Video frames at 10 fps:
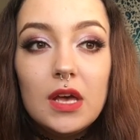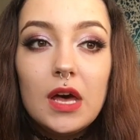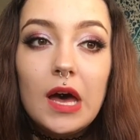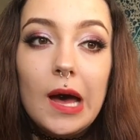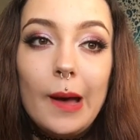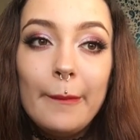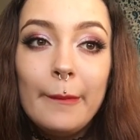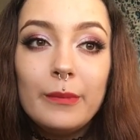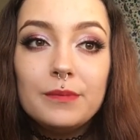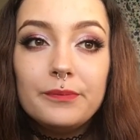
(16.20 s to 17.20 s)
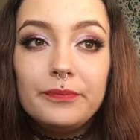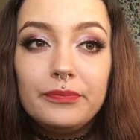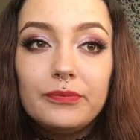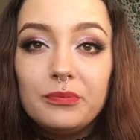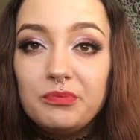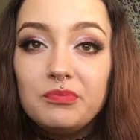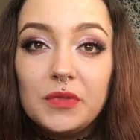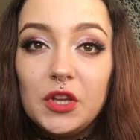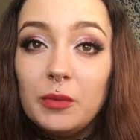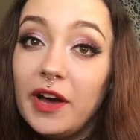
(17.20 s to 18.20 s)

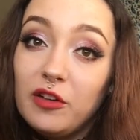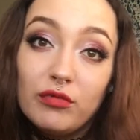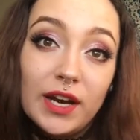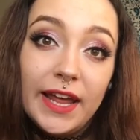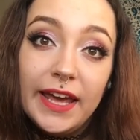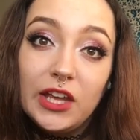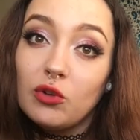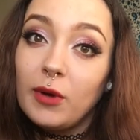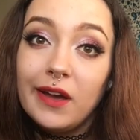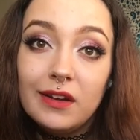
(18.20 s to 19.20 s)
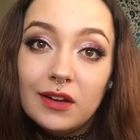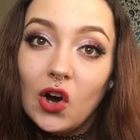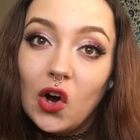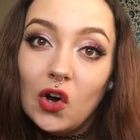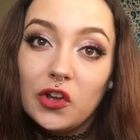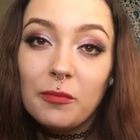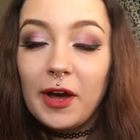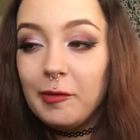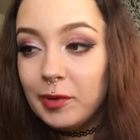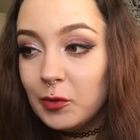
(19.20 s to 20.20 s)
You might relate, you might not, you
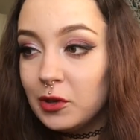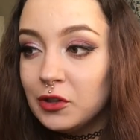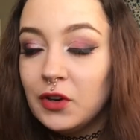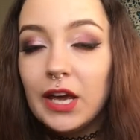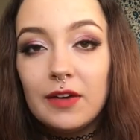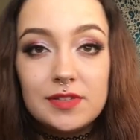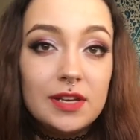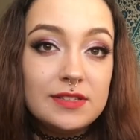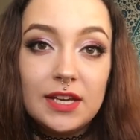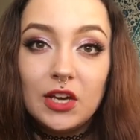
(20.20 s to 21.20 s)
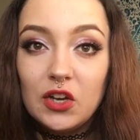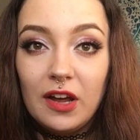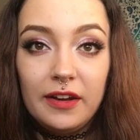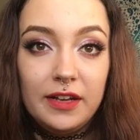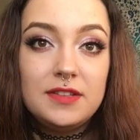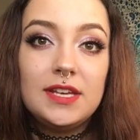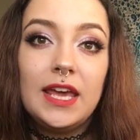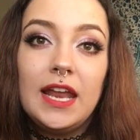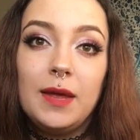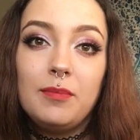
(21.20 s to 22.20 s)
might be wondering if is it a good idea to
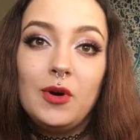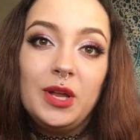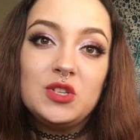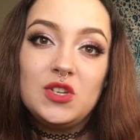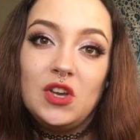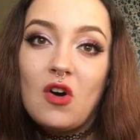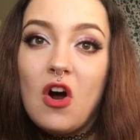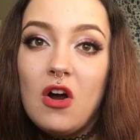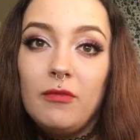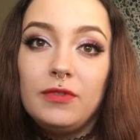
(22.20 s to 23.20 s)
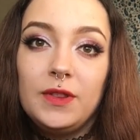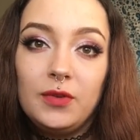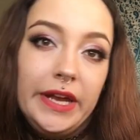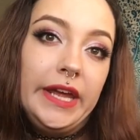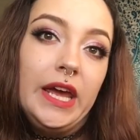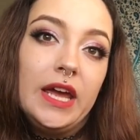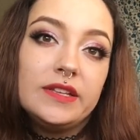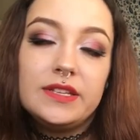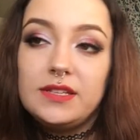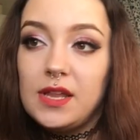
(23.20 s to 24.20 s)
get it put into your arm for 3 years,
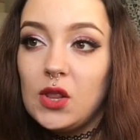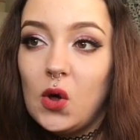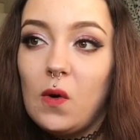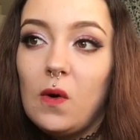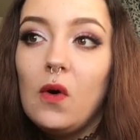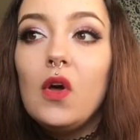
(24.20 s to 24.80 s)
is it not?